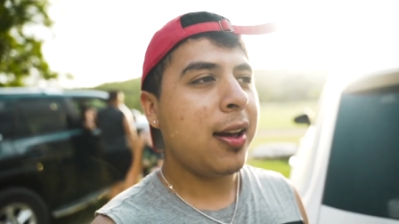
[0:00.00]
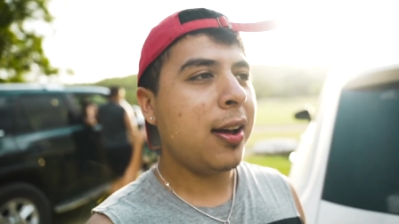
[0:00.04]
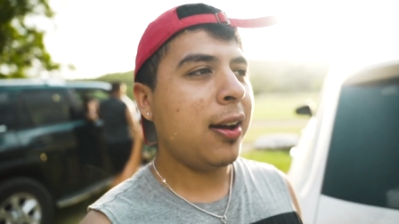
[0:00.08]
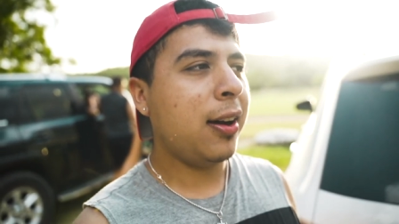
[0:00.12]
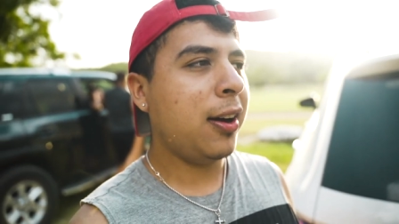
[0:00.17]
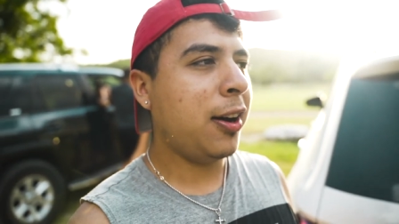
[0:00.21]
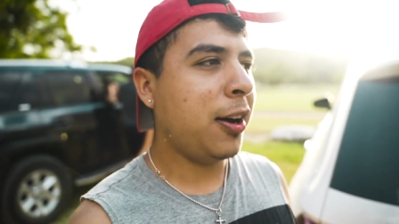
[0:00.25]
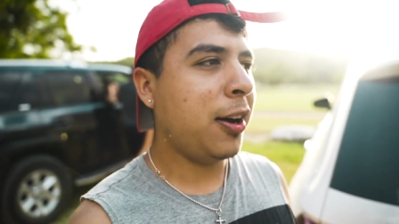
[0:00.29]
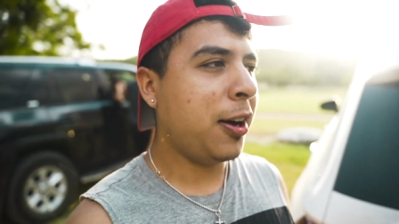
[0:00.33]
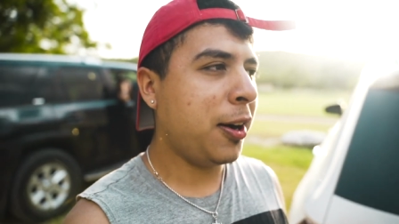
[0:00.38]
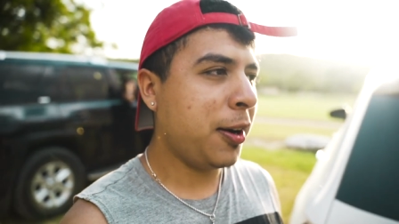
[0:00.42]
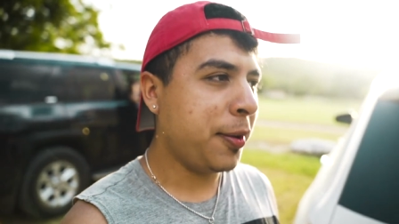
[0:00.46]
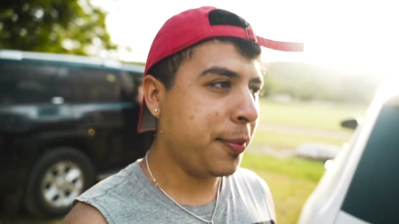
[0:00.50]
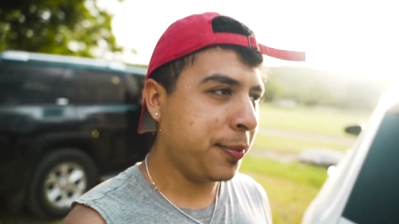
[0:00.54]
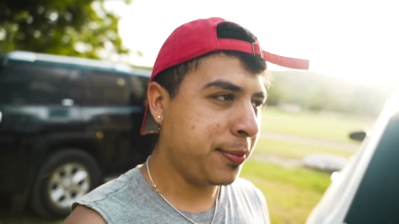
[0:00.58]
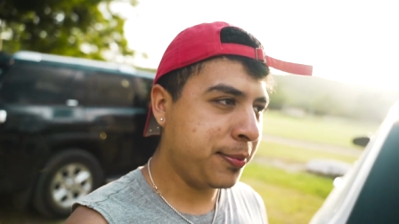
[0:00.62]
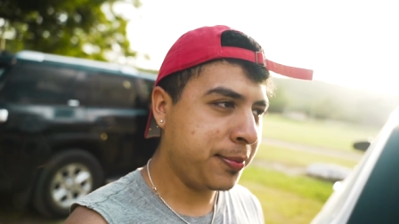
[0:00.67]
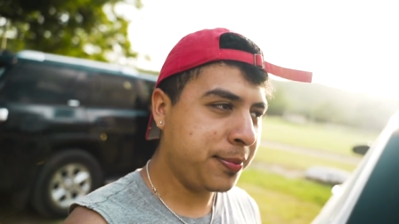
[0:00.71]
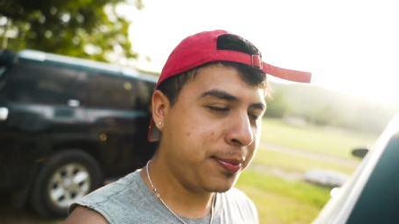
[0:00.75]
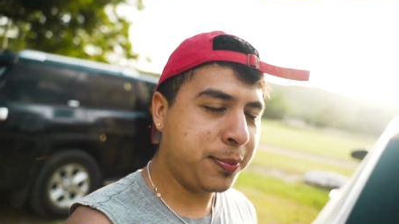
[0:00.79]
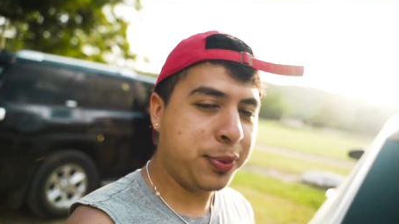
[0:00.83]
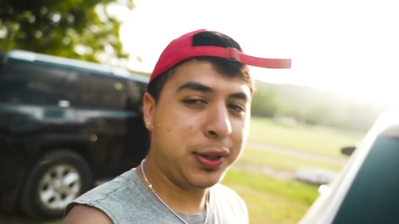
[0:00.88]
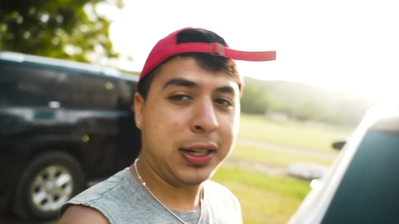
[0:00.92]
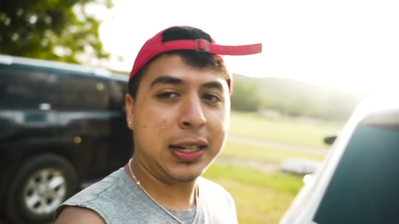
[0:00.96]
Um,
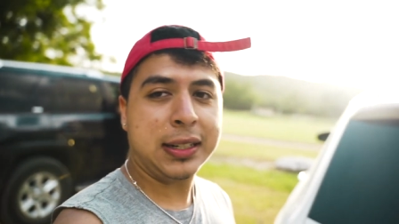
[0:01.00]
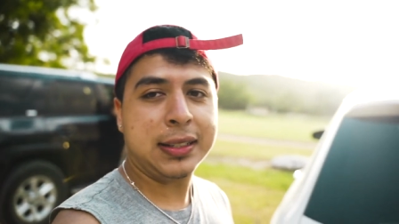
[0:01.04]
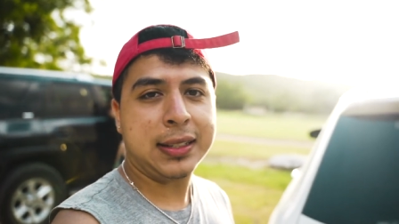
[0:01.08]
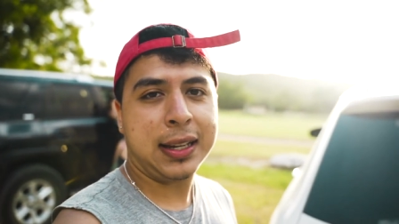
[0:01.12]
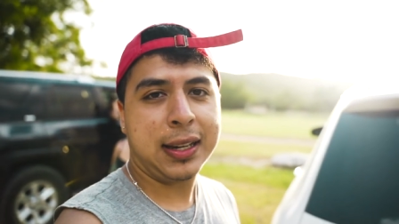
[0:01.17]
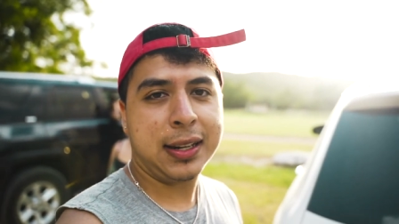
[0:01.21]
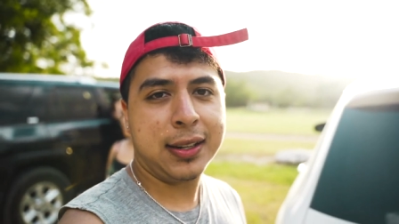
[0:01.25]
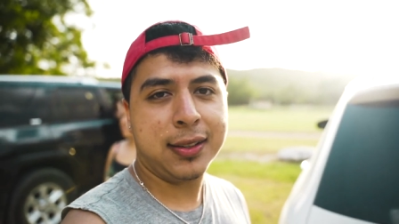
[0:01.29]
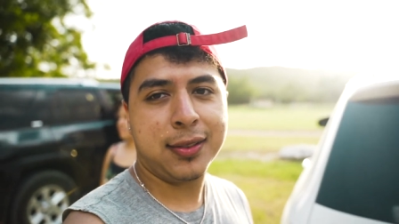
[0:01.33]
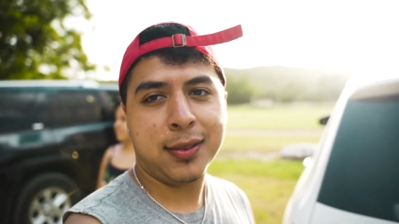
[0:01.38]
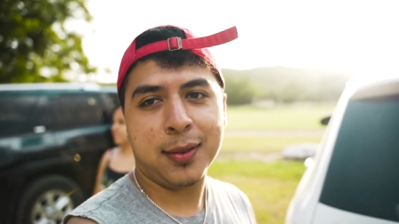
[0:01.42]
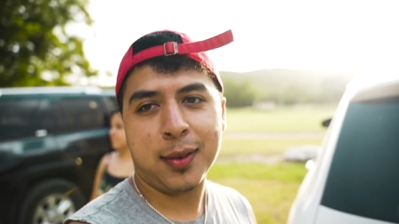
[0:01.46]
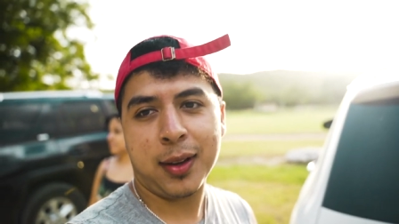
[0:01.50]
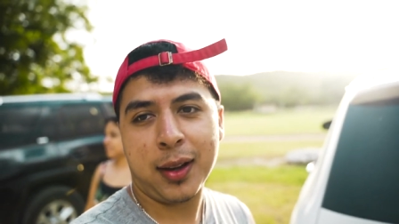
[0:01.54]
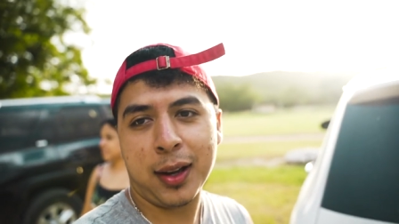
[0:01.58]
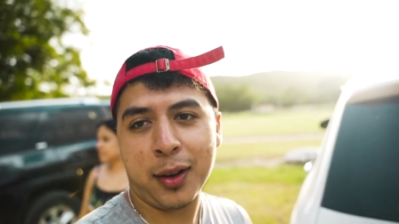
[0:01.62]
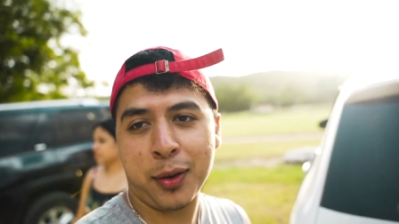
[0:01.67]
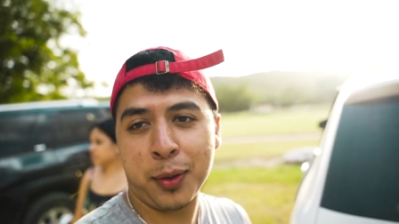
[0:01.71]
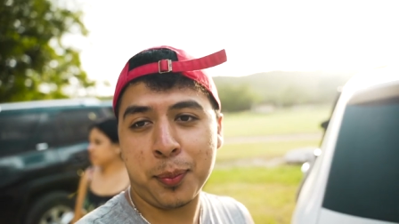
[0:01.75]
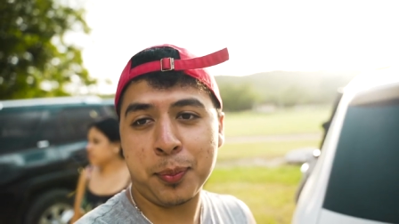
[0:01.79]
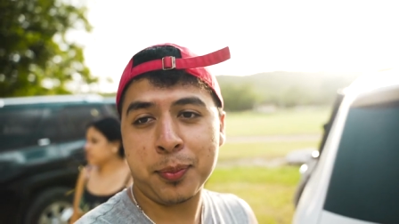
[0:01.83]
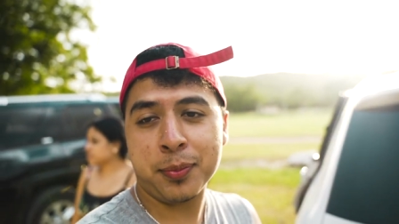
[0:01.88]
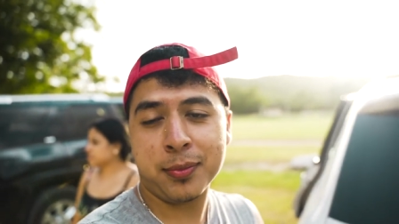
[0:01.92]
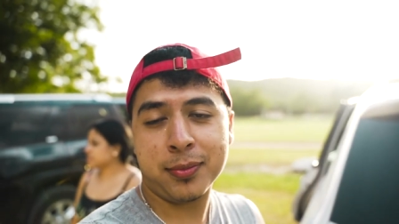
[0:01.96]
pretty excited.
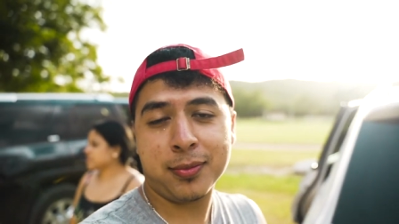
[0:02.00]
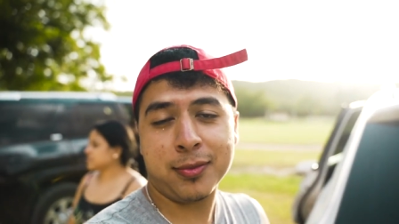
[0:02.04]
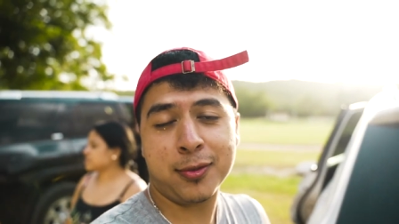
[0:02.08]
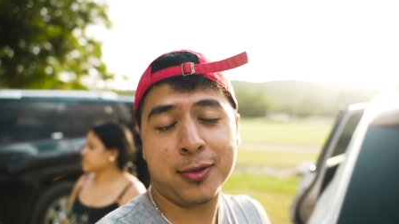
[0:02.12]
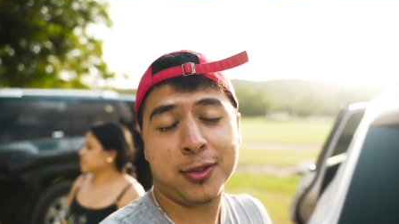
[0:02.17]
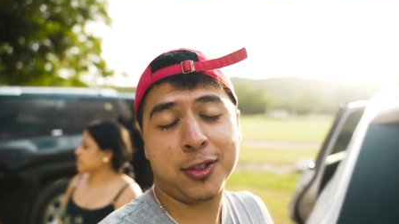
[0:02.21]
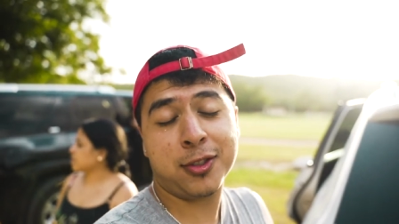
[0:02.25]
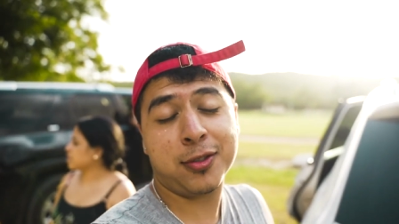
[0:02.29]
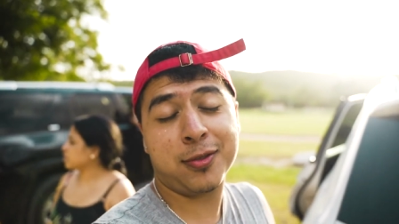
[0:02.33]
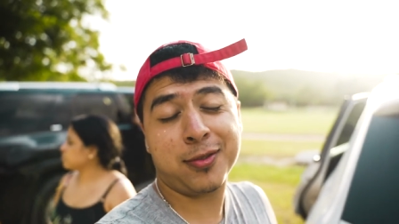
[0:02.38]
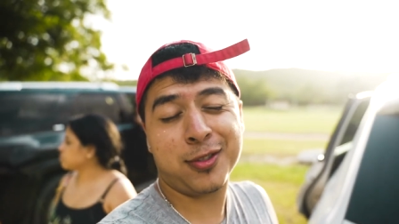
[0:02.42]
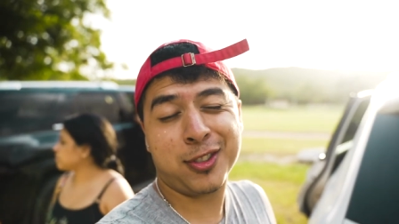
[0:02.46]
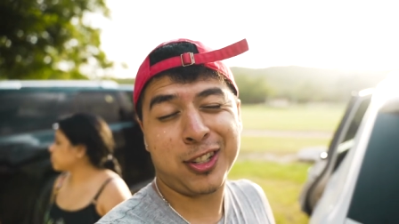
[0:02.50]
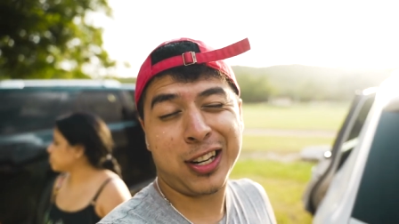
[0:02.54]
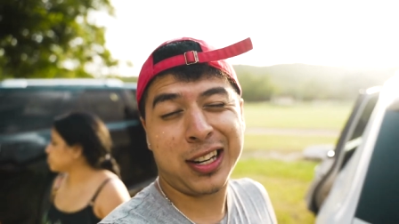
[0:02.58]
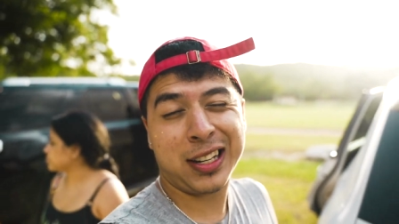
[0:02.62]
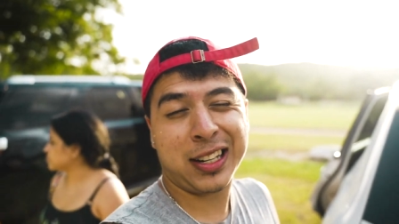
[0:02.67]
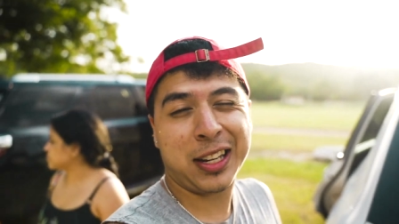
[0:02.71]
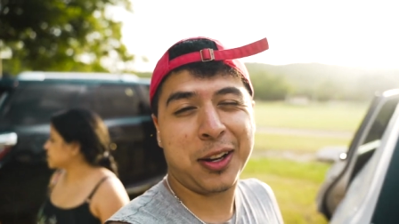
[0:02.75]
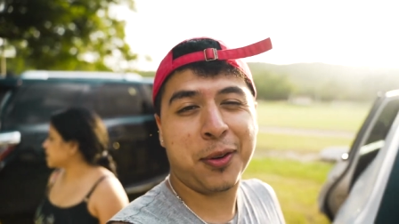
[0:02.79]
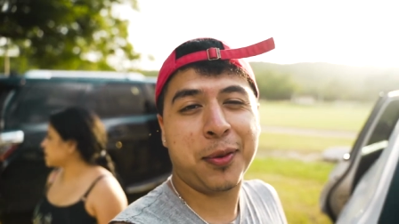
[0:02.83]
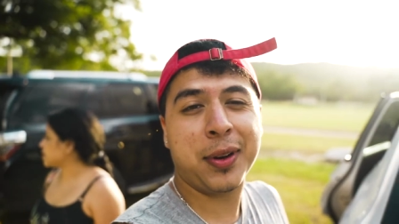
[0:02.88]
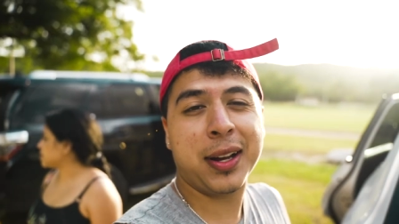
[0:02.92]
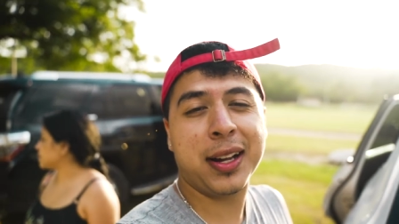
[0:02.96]
I'm trying to
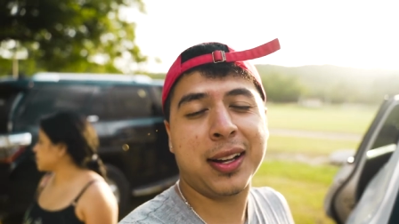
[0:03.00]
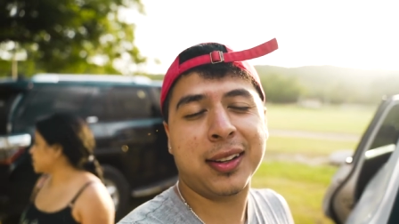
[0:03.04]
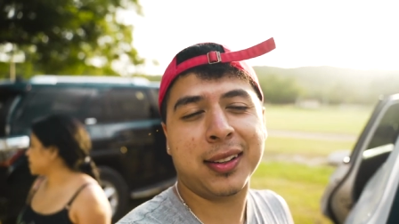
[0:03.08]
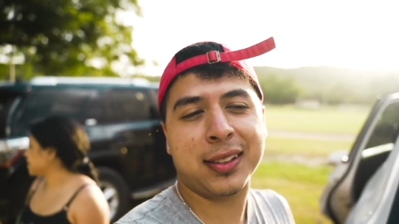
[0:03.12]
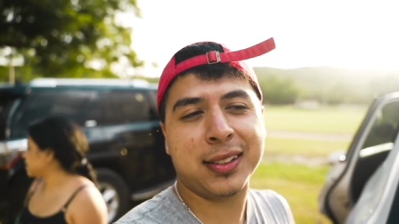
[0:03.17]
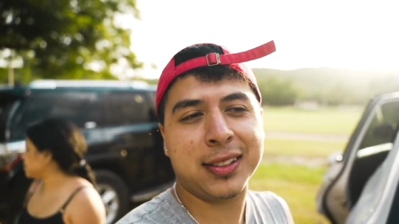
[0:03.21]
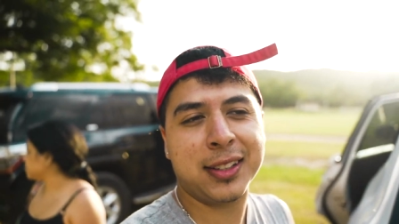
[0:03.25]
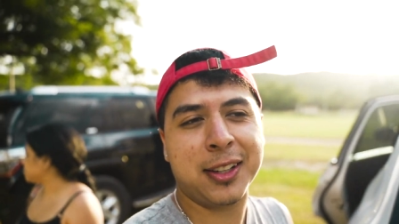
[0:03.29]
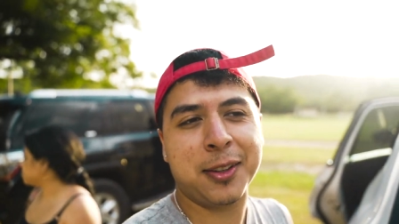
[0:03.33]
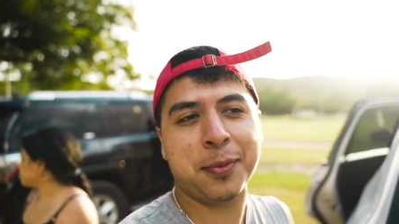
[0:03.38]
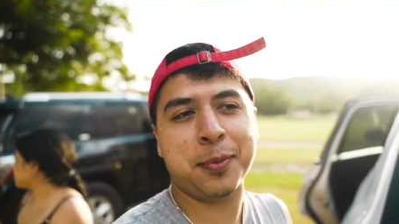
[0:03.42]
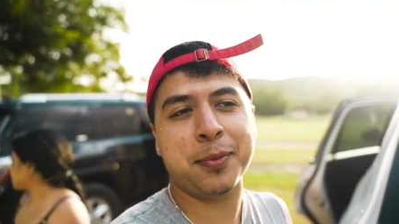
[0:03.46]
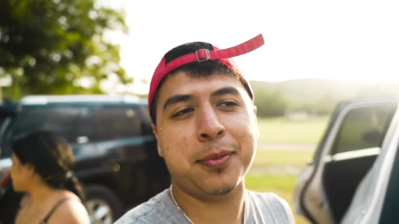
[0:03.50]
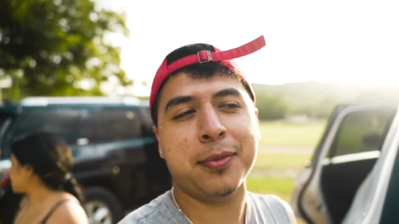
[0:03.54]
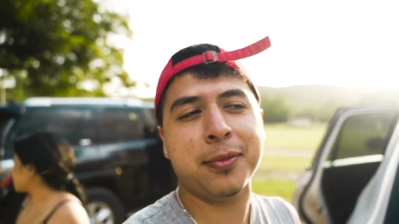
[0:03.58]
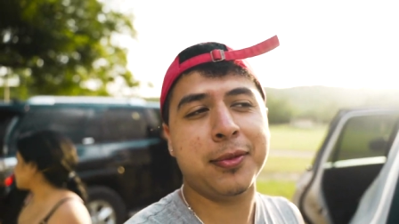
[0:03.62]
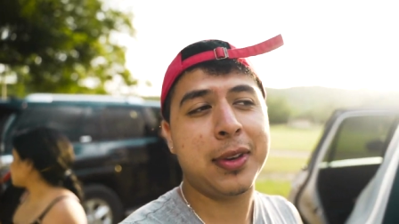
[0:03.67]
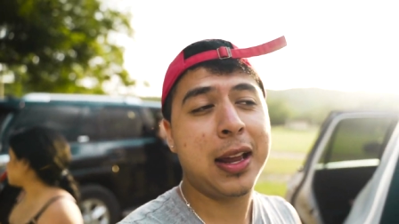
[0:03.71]
get wet because I'm